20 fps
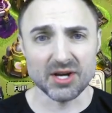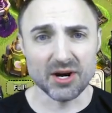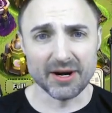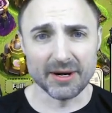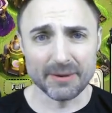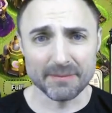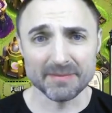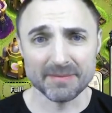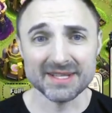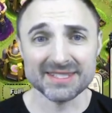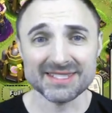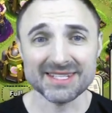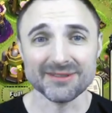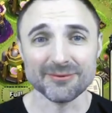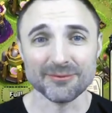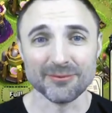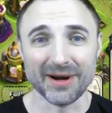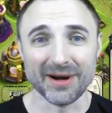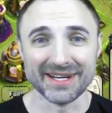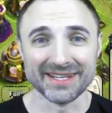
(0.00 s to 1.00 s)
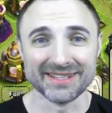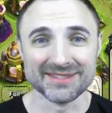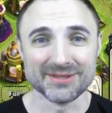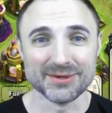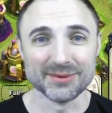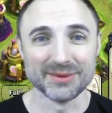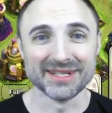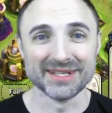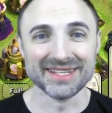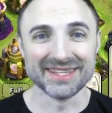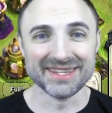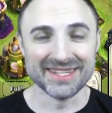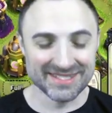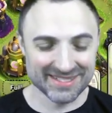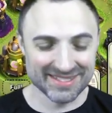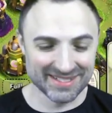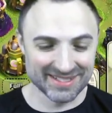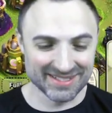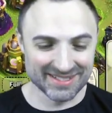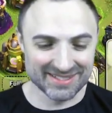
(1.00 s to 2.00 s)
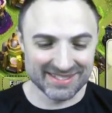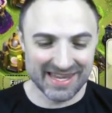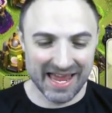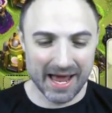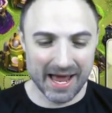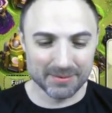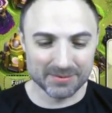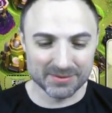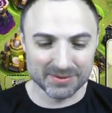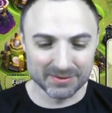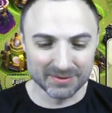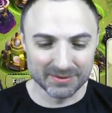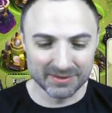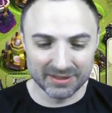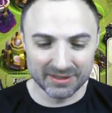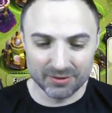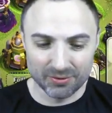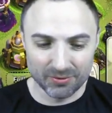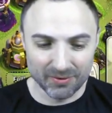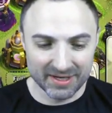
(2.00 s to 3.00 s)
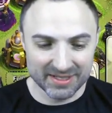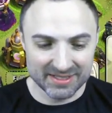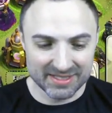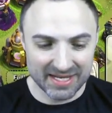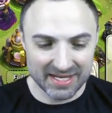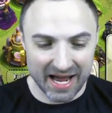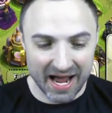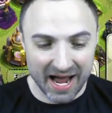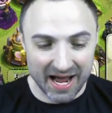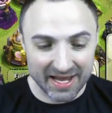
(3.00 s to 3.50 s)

All right, let's get right into it. This is absolutely crazy. I